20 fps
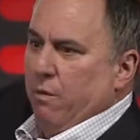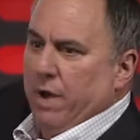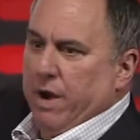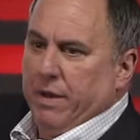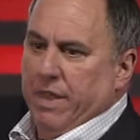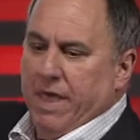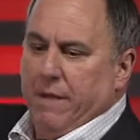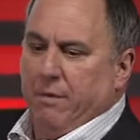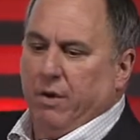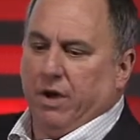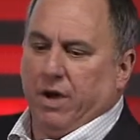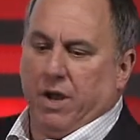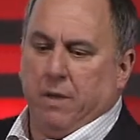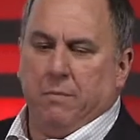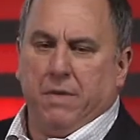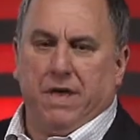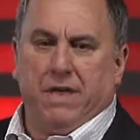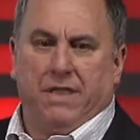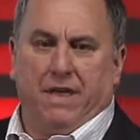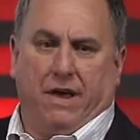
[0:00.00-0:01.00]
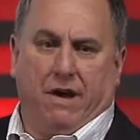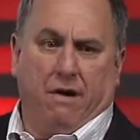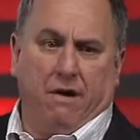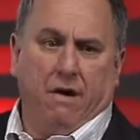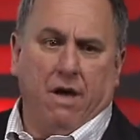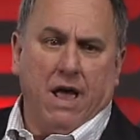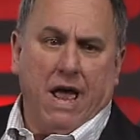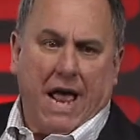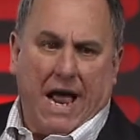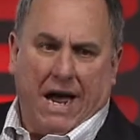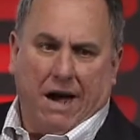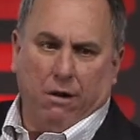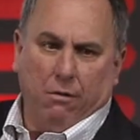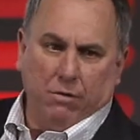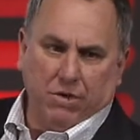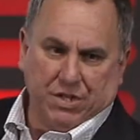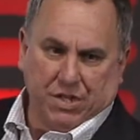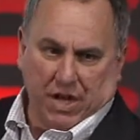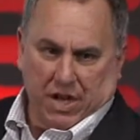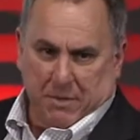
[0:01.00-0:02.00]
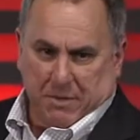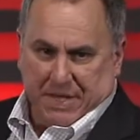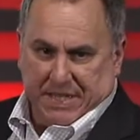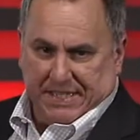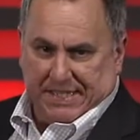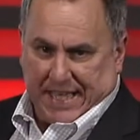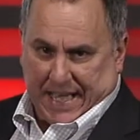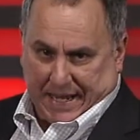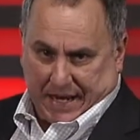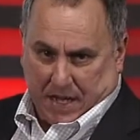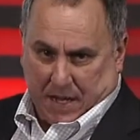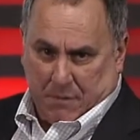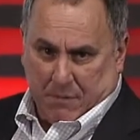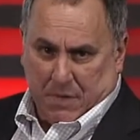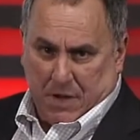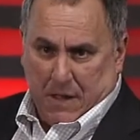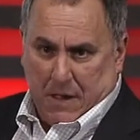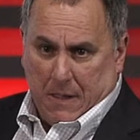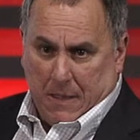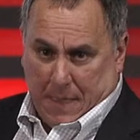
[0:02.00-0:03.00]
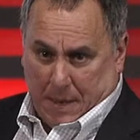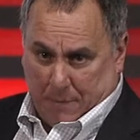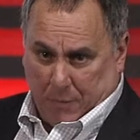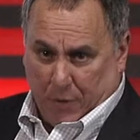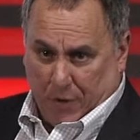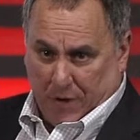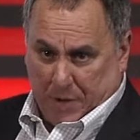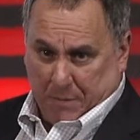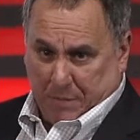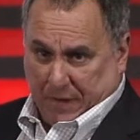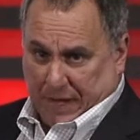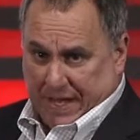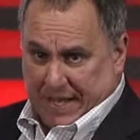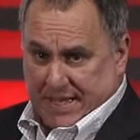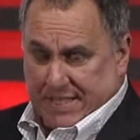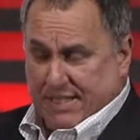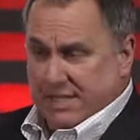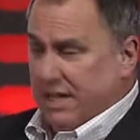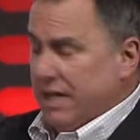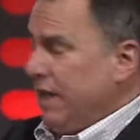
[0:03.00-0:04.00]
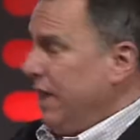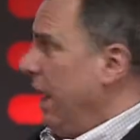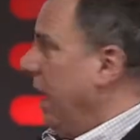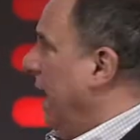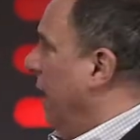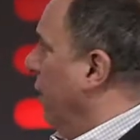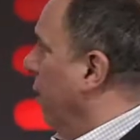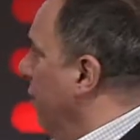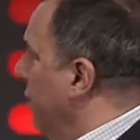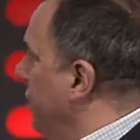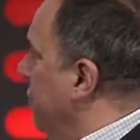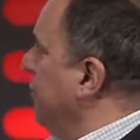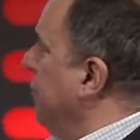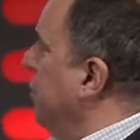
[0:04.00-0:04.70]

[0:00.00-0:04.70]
when they were going to be there, how it was going to be set up and put in place, who was